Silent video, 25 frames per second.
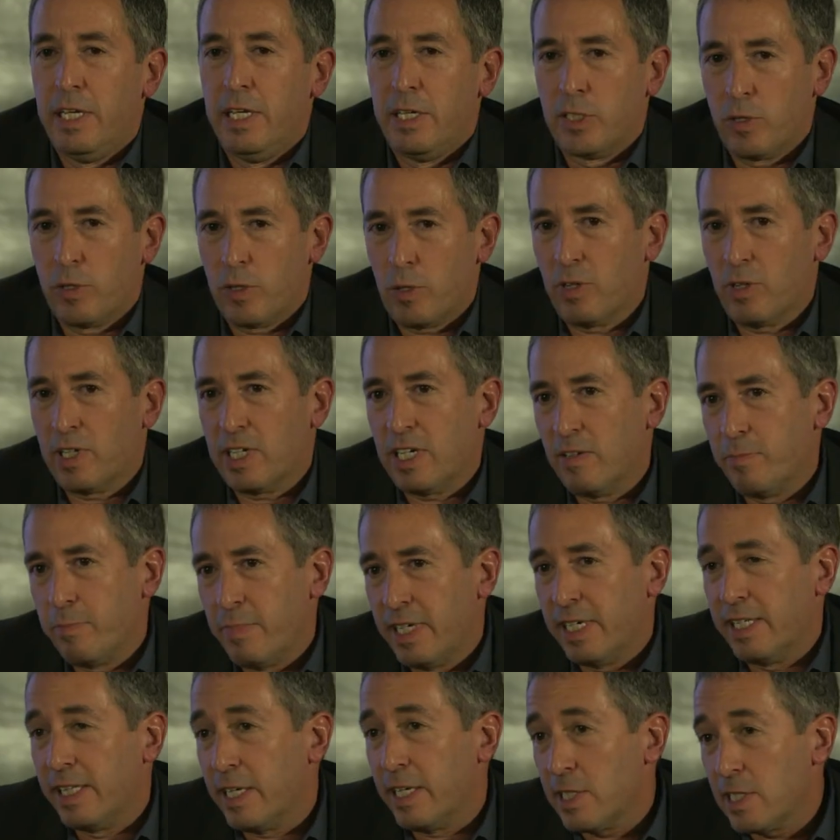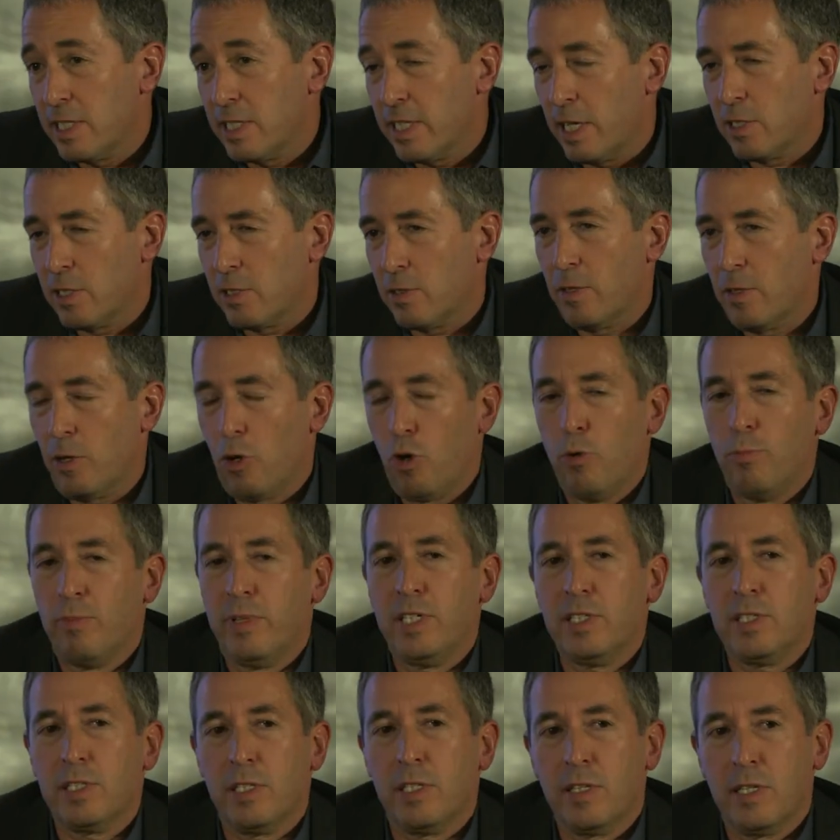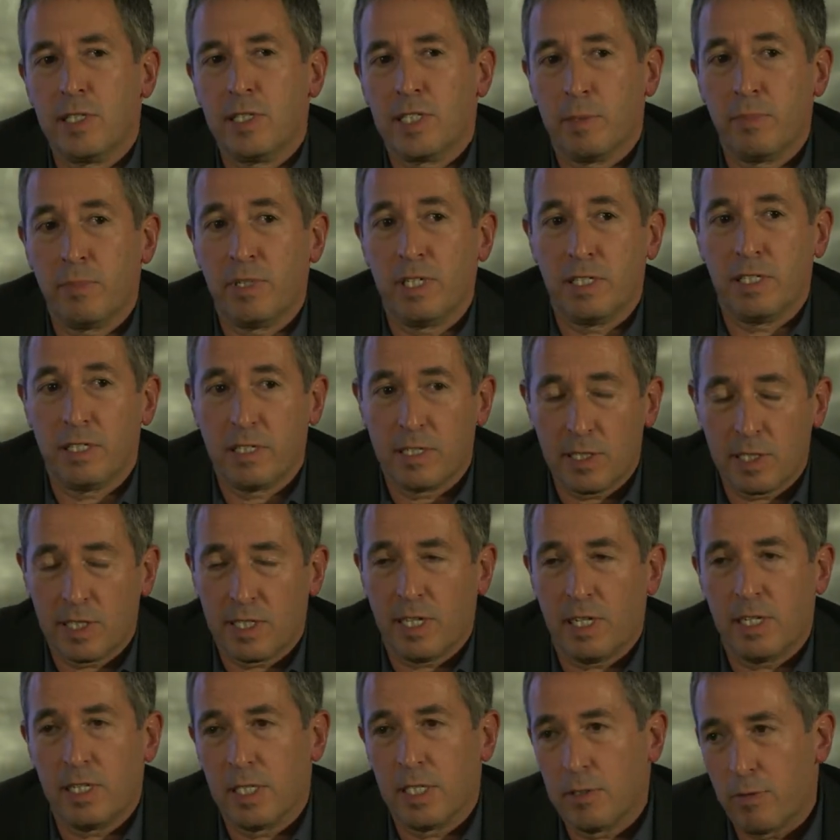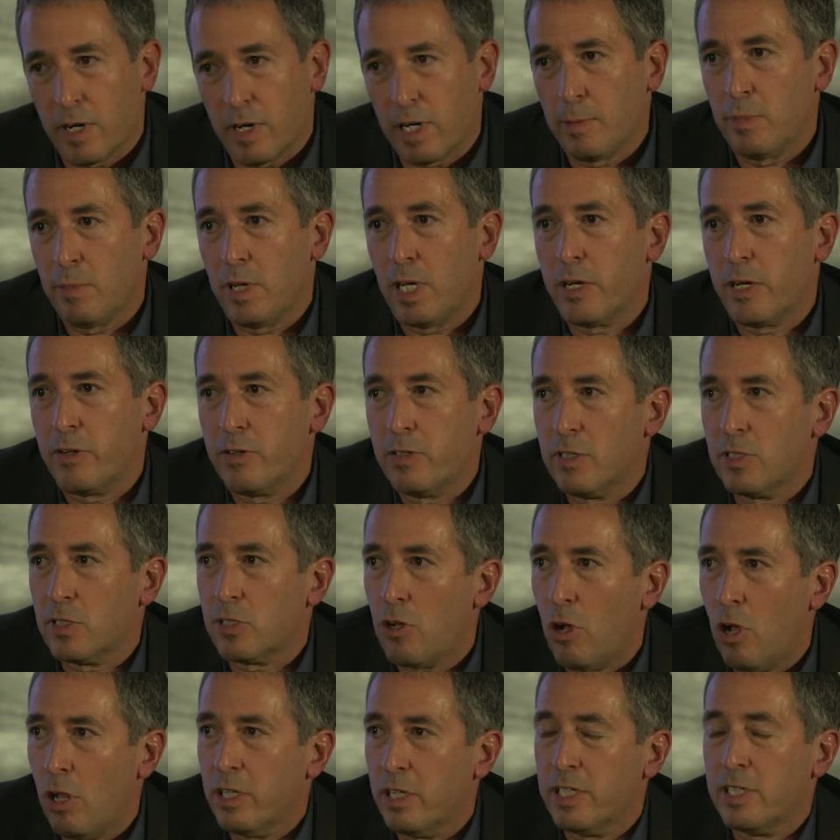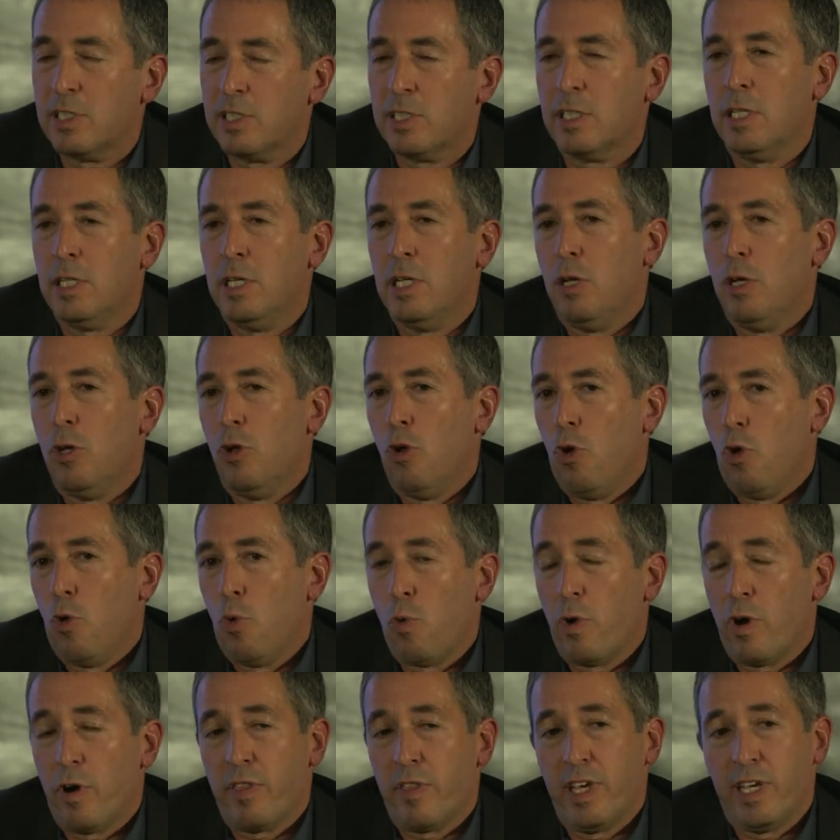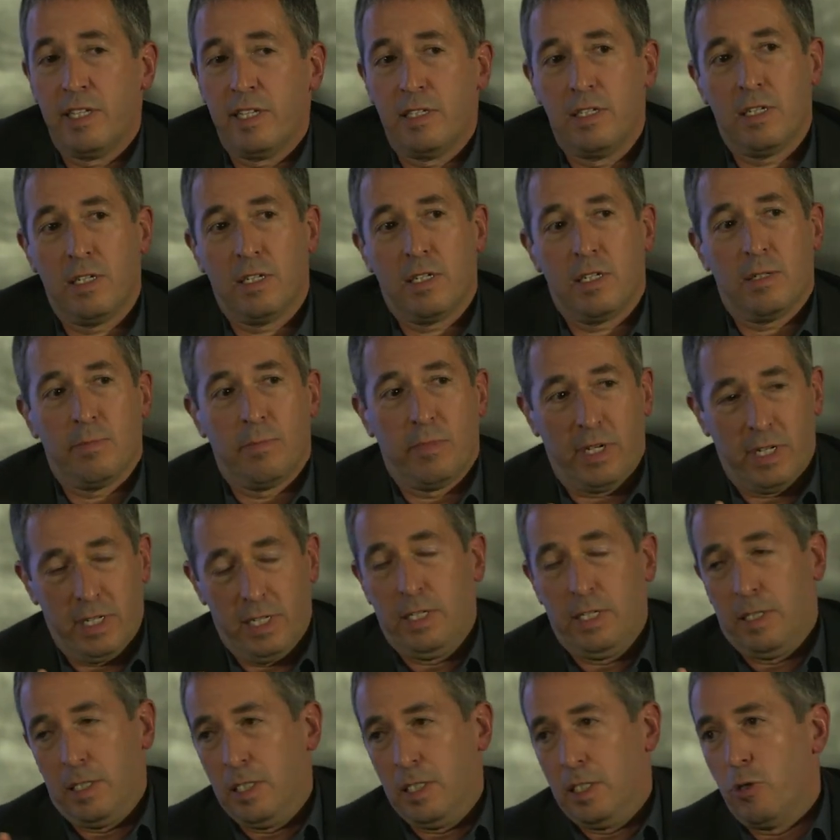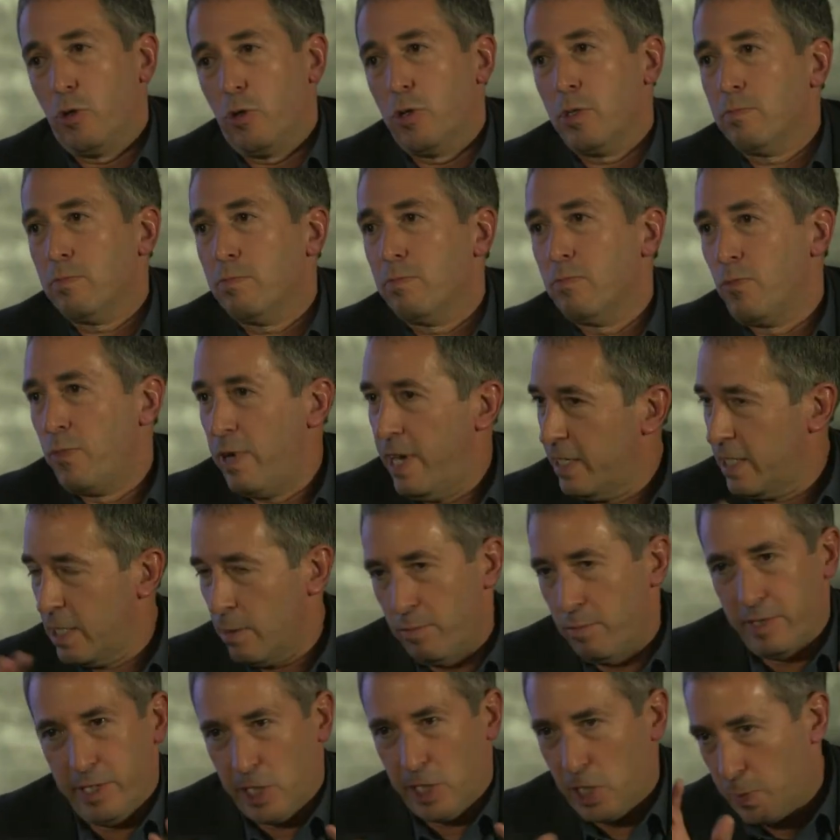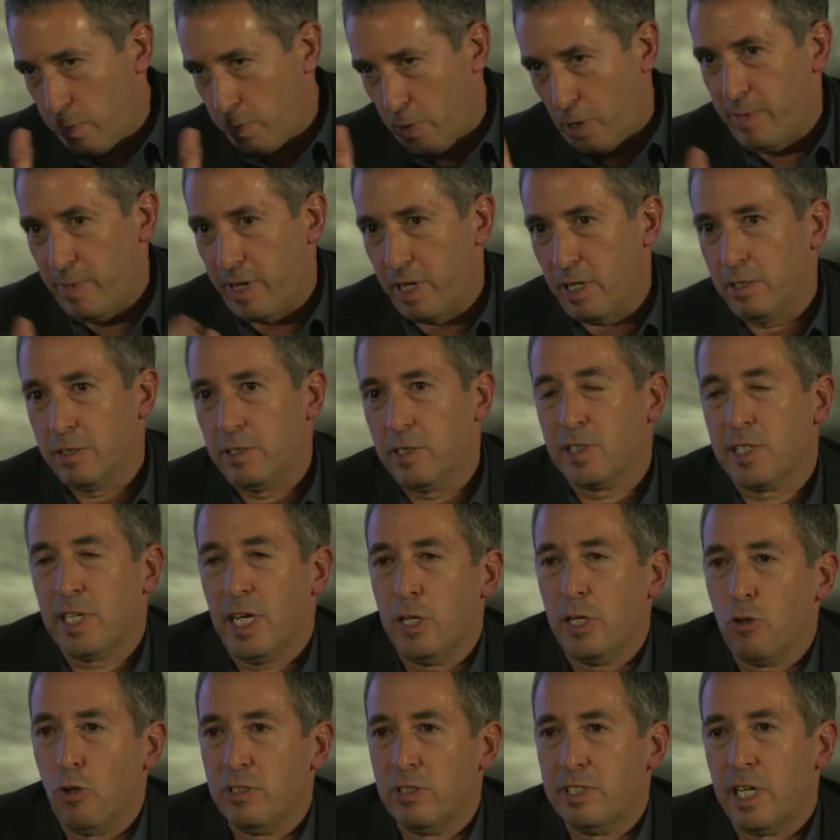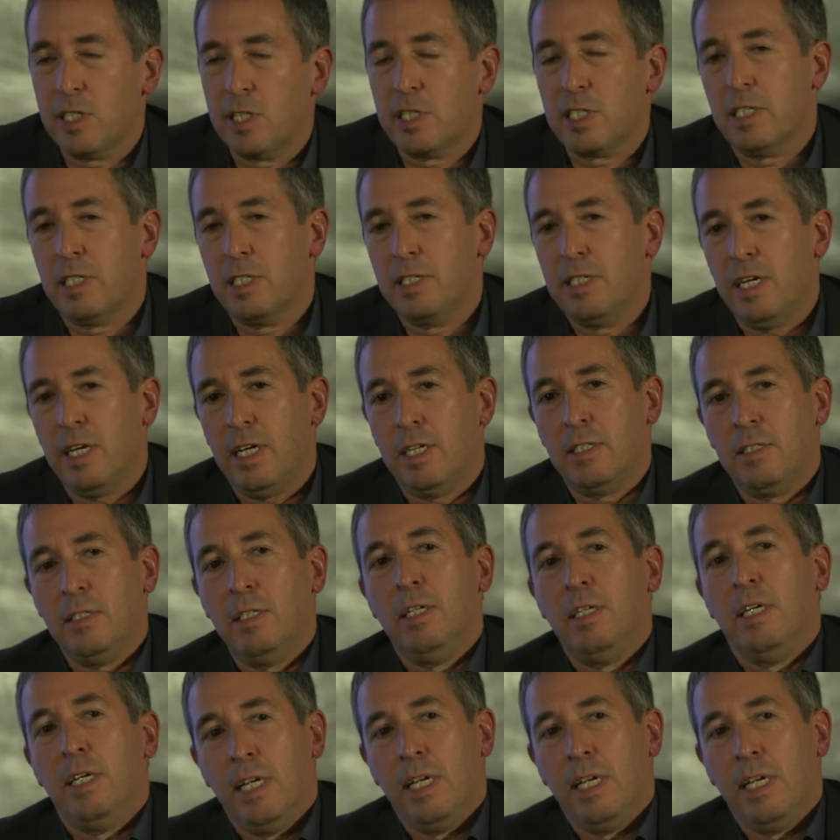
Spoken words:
So they were kind of being less nice to the homeless, and then somebody did a study, Redelmeyer and his colleagues, where they did it by, you know, randomly experimental design, all nicely done.